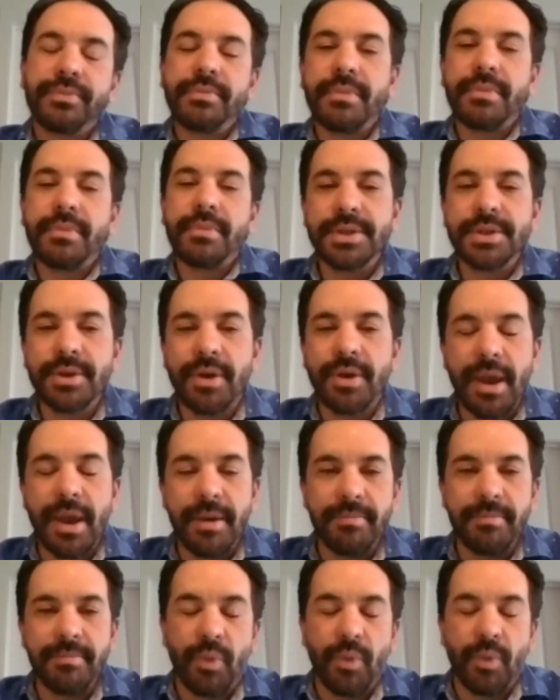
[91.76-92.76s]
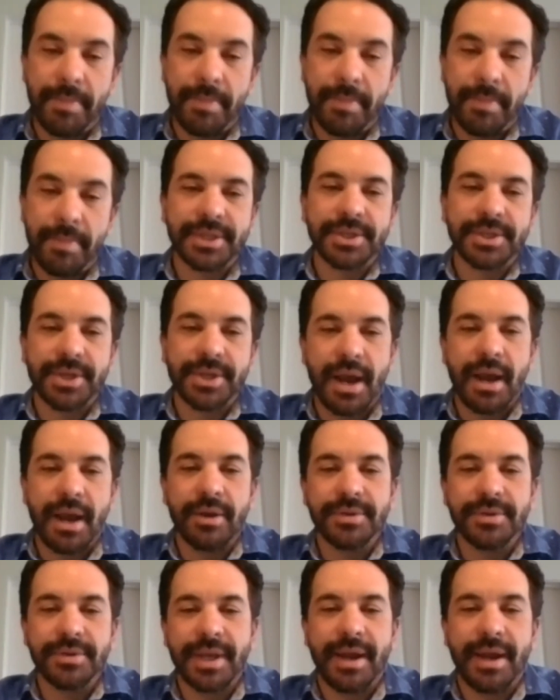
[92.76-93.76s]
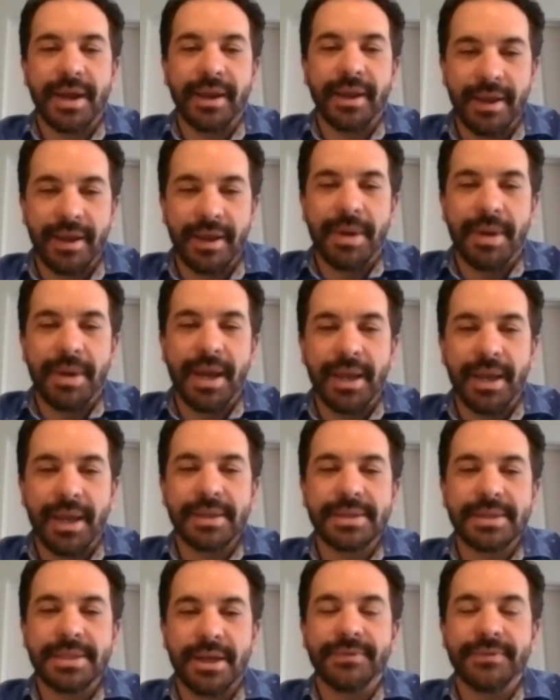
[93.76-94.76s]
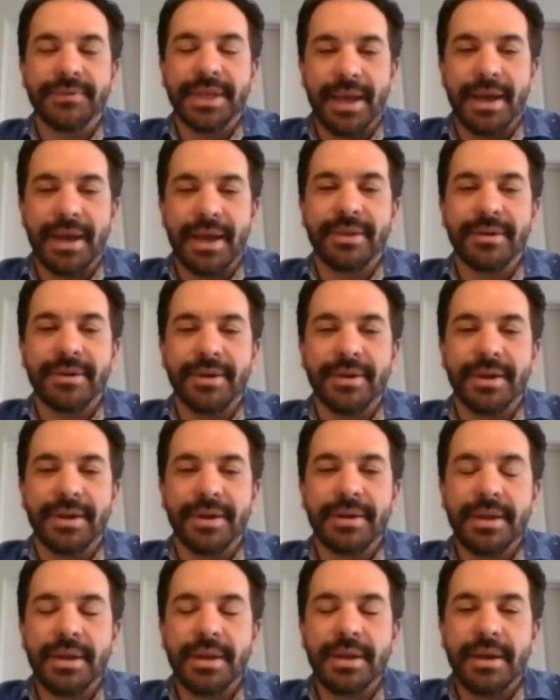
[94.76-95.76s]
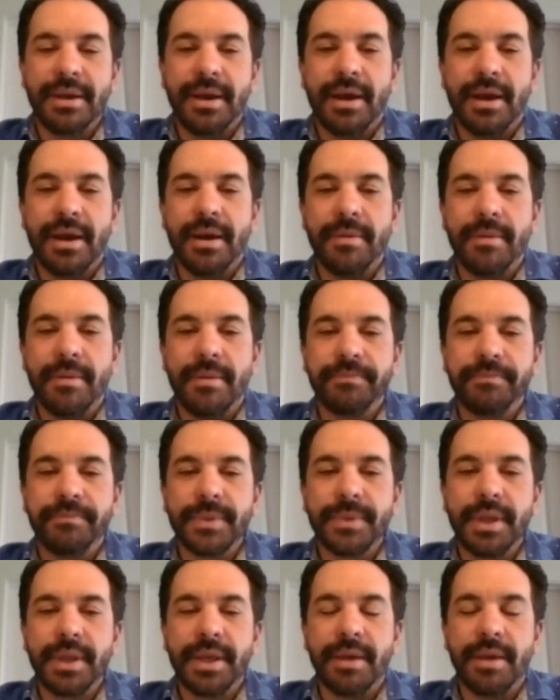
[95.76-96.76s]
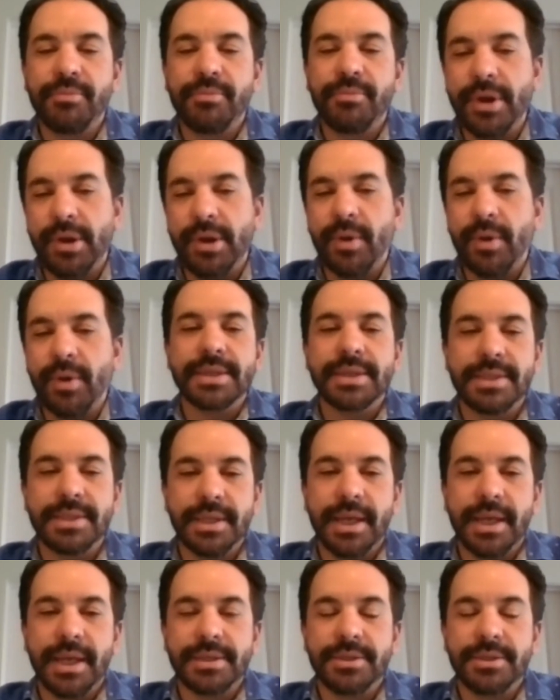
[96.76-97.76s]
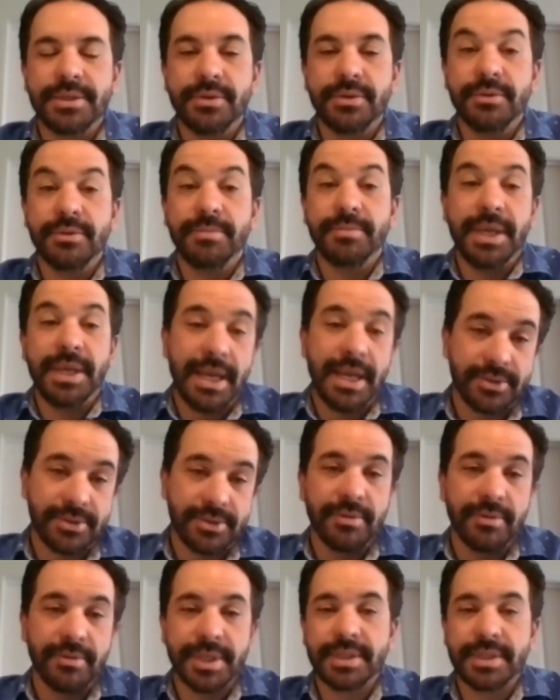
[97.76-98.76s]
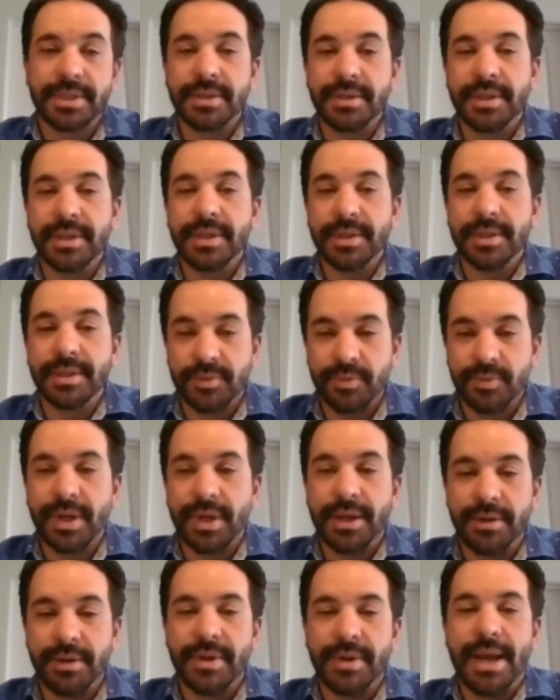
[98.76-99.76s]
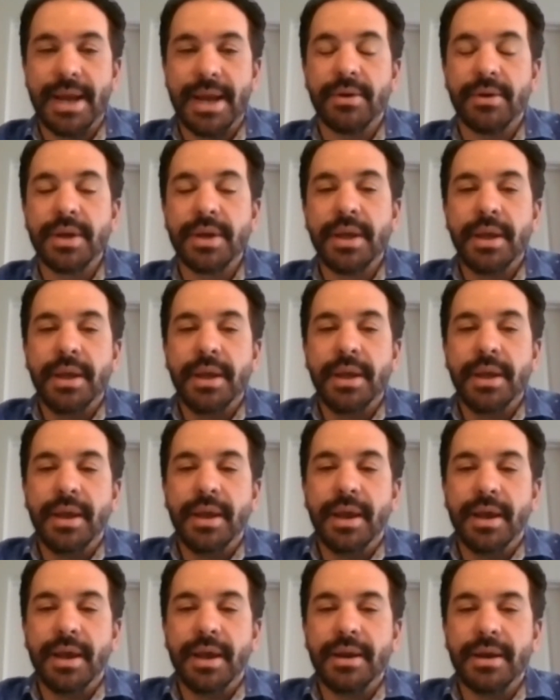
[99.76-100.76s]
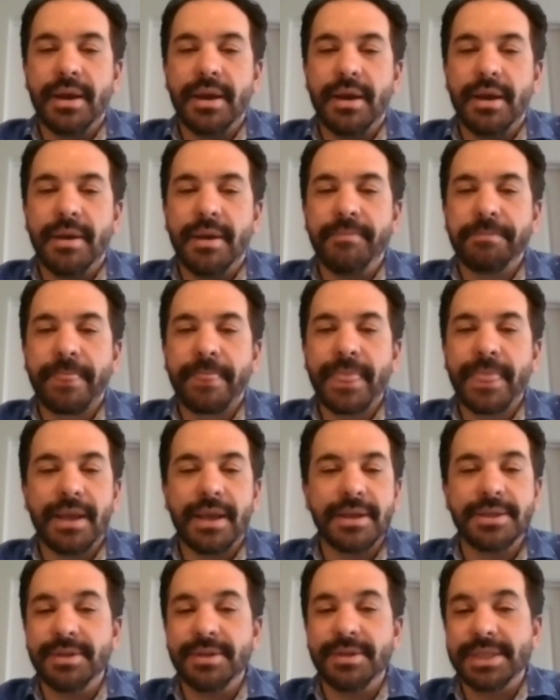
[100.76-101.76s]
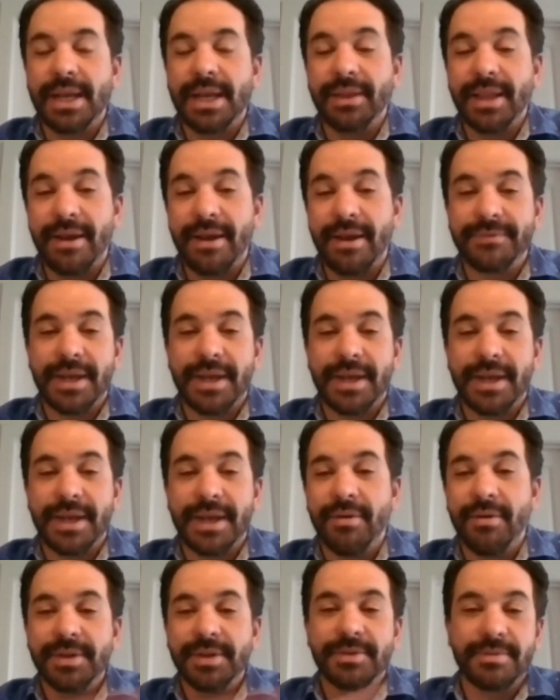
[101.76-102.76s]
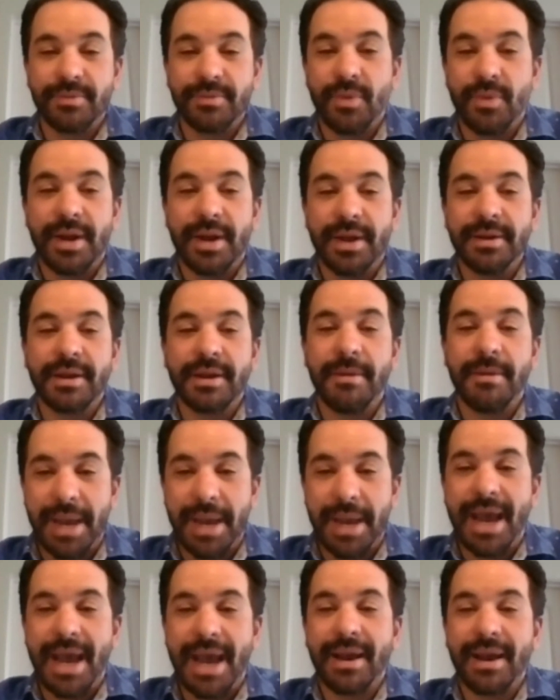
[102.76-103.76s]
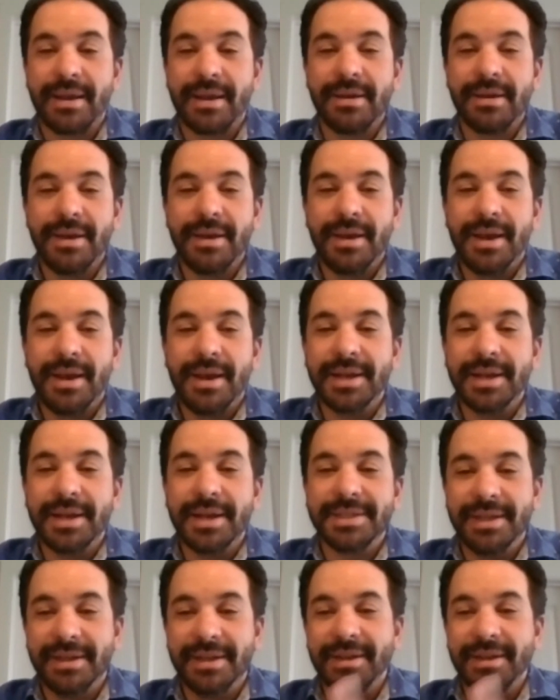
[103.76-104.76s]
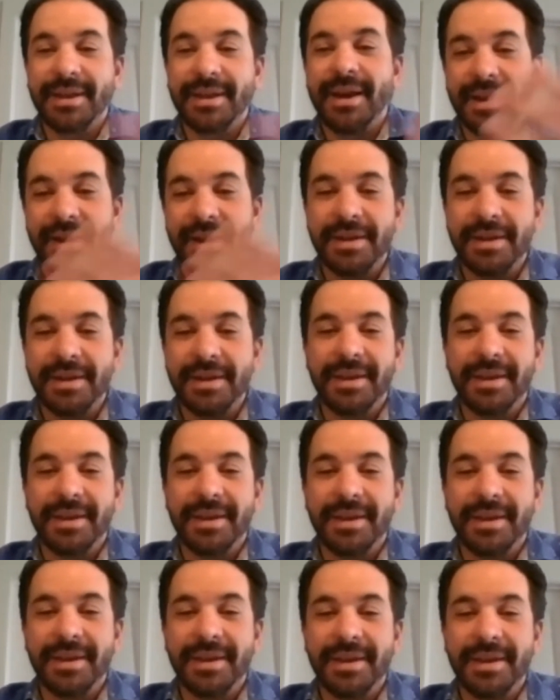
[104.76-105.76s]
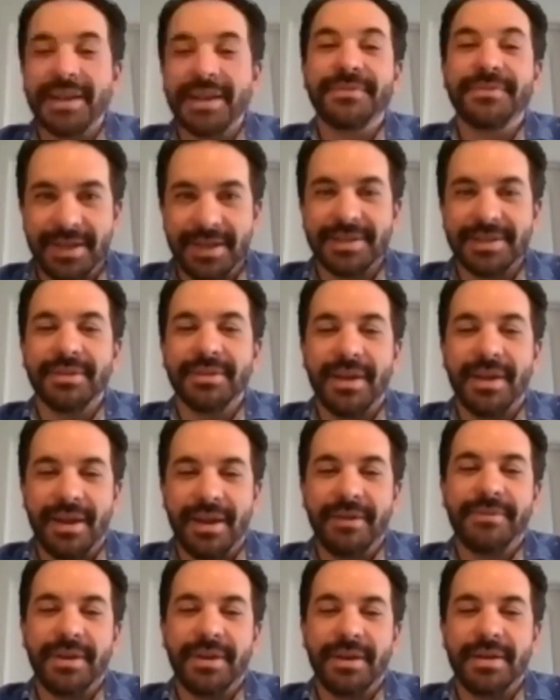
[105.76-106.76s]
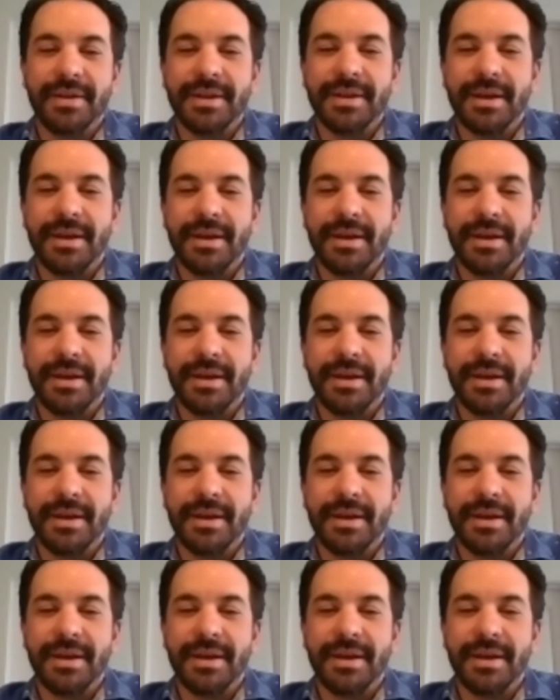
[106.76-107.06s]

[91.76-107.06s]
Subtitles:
so I went back to Chicago to kind of get myself together and get prereqs to get to PA school, which is what I do now. And as soon as I left, I always wanted to come back. I just needed to kind of get to the next phase in life. And